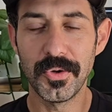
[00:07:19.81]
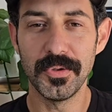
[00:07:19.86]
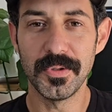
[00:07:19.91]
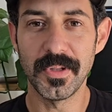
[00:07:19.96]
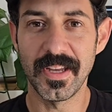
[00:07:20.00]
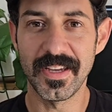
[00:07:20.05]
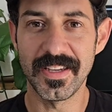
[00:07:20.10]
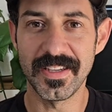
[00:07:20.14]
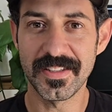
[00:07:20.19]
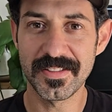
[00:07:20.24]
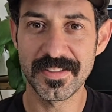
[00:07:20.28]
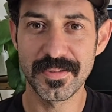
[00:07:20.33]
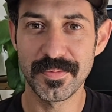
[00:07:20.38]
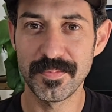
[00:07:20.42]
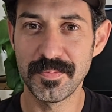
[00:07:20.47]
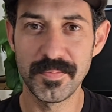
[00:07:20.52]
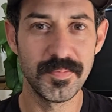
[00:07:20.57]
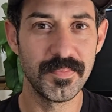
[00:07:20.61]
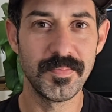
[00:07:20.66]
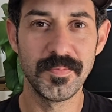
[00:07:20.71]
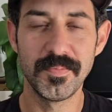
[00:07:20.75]
likes
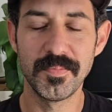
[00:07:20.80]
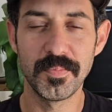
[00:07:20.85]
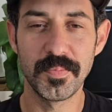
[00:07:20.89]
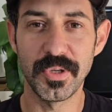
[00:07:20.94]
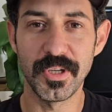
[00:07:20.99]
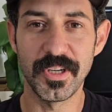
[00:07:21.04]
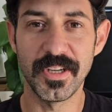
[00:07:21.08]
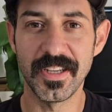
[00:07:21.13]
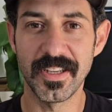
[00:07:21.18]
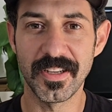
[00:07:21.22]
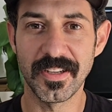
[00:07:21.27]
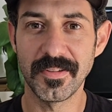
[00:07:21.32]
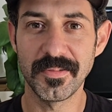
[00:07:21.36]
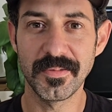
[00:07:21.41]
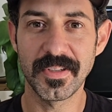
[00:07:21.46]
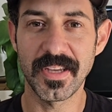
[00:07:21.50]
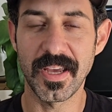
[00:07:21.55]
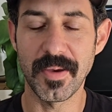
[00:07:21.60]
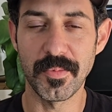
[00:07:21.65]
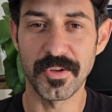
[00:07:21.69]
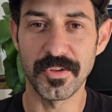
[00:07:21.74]
putting
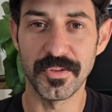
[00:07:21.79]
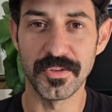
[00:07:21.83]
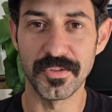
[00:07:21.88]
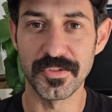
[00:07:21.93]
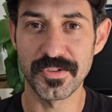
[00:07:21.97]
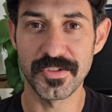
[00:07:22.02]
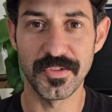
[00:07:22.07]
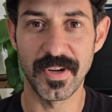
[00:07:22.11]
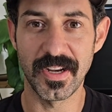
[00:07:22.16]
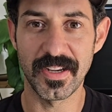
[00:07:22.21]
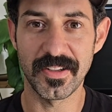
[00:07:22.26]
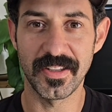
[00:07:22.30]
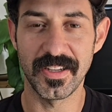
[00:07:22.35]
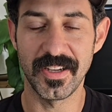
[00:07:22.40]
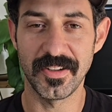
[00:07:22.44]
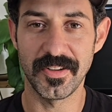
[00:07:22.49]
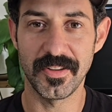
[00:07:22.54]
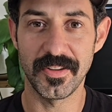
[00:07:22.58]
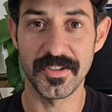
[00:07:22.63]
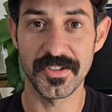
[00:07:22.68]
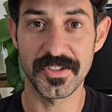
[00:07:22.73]
chemicals directly
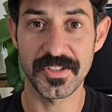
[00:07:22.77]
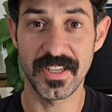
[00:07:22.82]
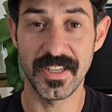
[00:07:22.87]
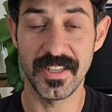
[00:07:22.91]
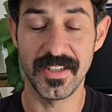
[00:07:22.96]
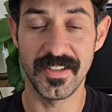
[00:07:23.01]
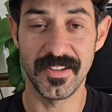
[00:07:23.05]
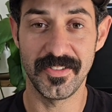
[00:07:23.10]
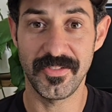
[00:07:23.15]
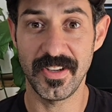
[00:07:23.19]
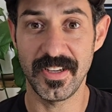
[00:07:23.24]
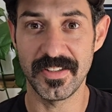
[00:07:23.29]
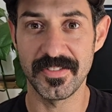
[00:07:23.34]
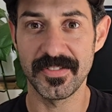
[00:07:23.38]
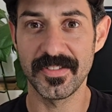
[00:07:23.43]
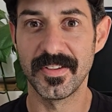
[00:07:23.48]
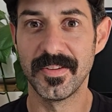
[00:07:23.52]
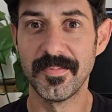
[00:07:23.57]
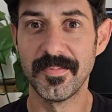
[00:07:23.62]
onto their skin and face?